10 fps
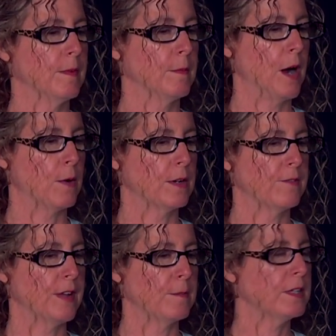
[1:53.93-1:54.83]
our
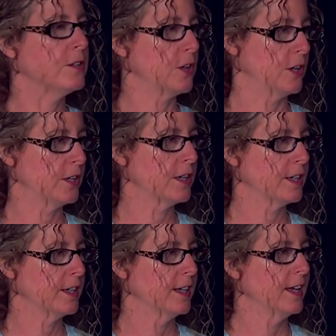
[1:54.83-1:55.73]
family dog,
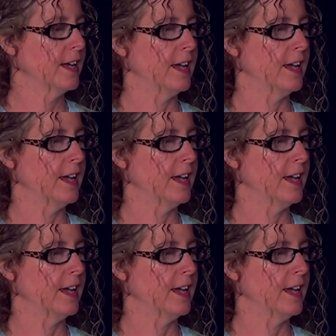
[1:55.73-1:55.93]
mm-hmm.